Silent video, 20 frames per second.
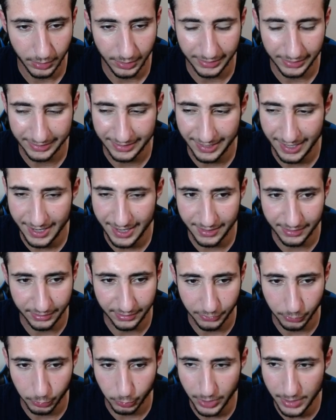Again,
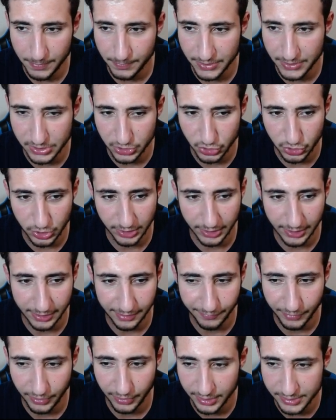great positioning and
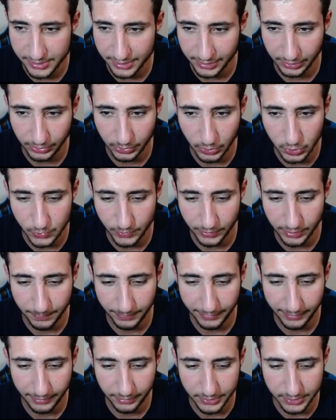awareness, and he knows where the
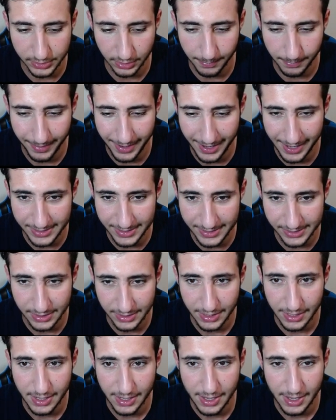player is going to pass,
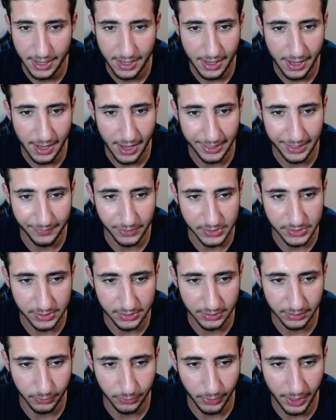and he was in
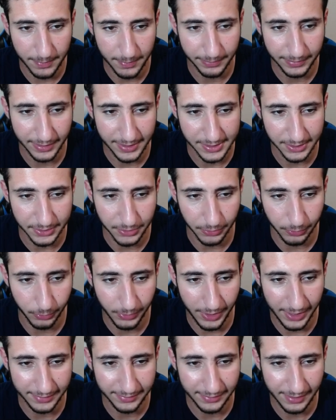the right place at the
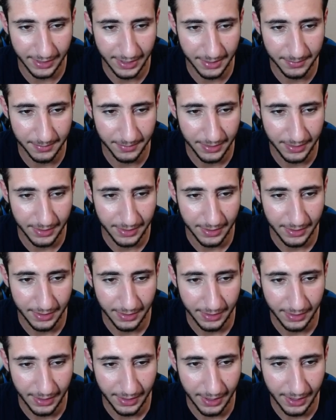right time.
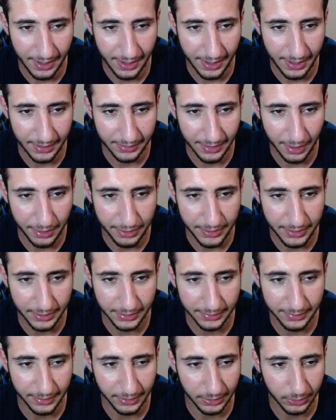And I think he
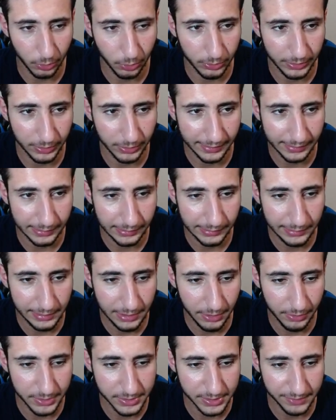did a goal line
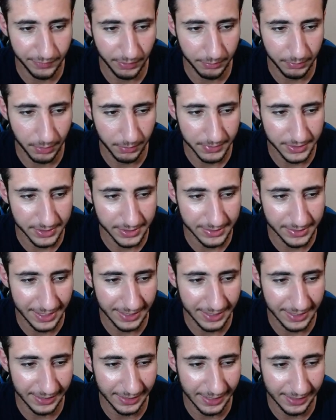clearance, if I'm not
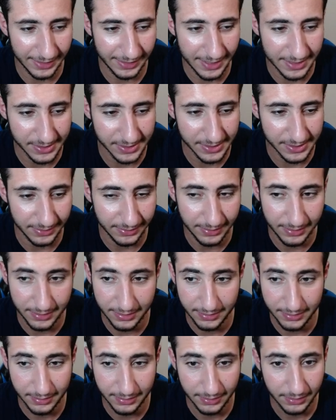mistaken. And yes, he did.
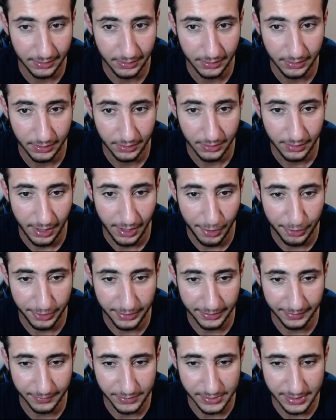I think
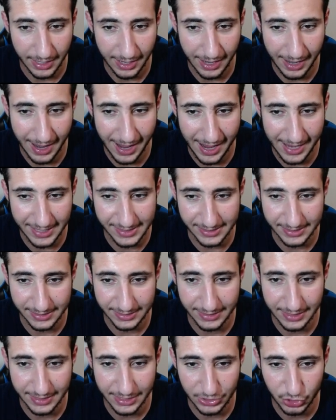that was a last
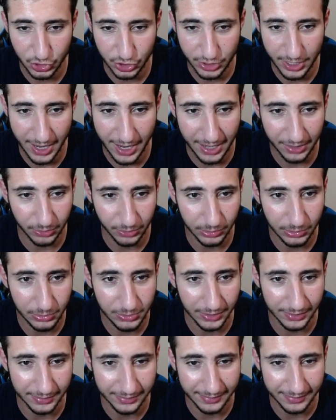ditch tackle. Look
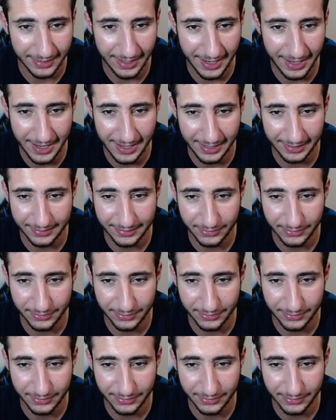at that.